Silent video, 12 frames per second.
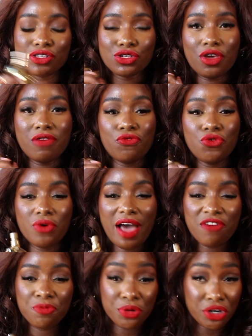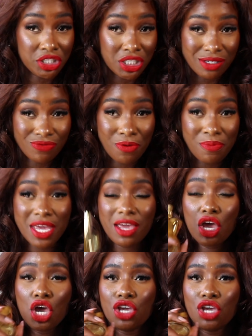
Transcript: So if you have purchased from me,